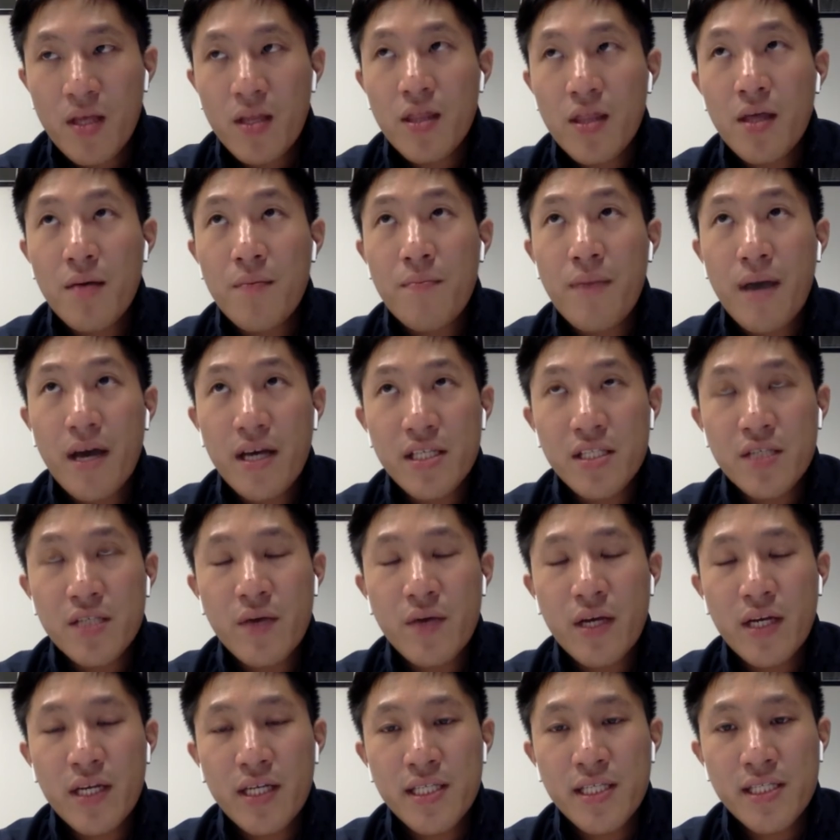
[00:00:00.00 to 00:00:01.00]
the best
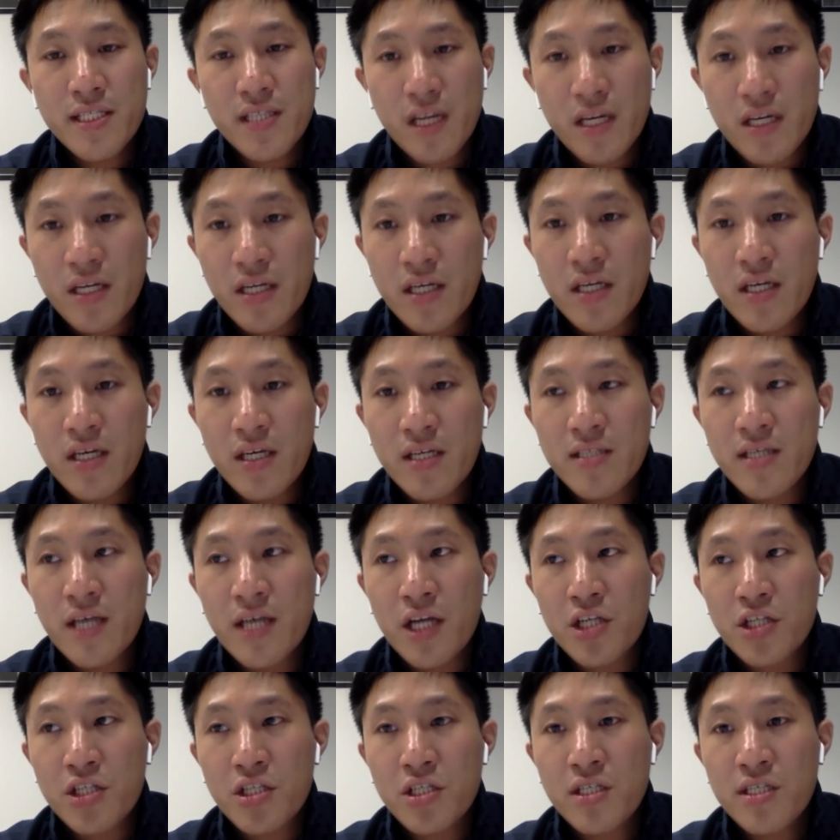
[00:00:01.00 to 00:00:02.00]
way to study is
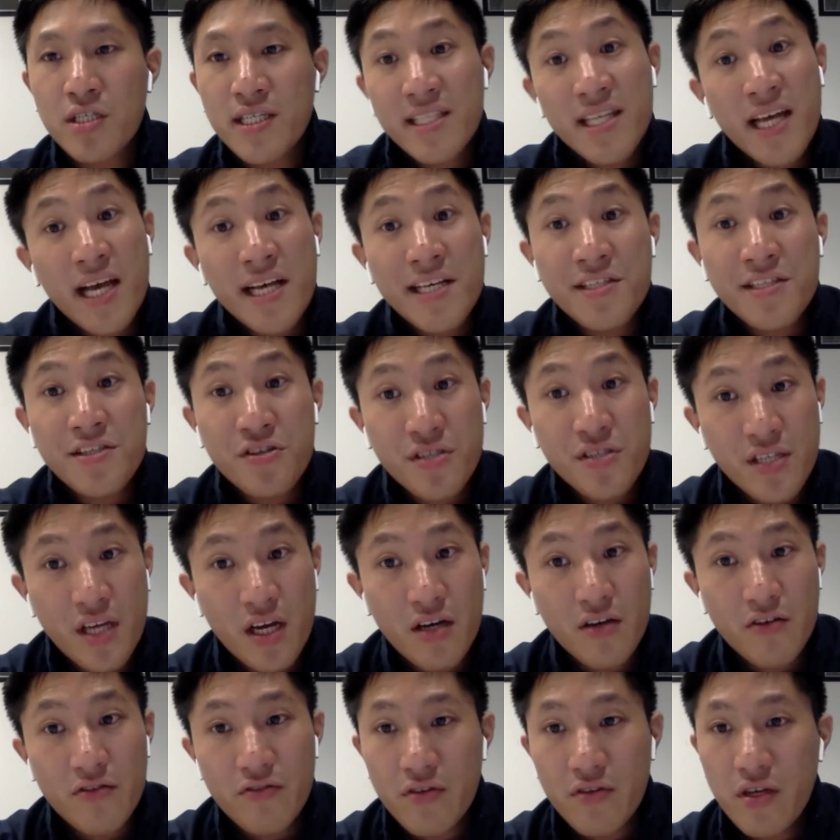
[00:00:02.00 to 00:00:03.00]
actually to test
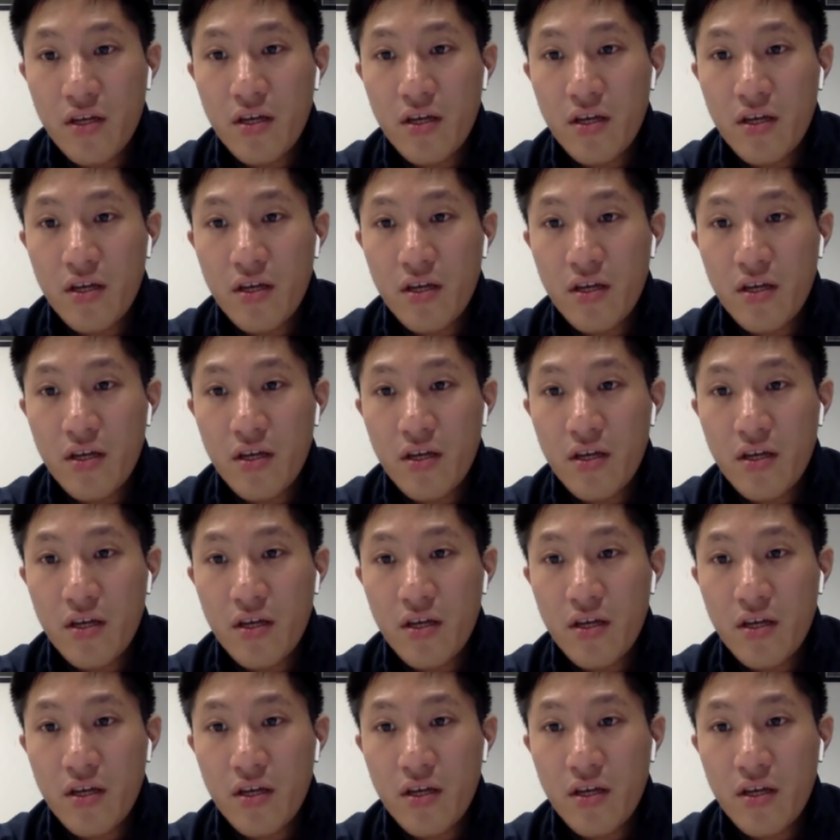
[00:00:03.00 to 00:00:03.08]
yourself.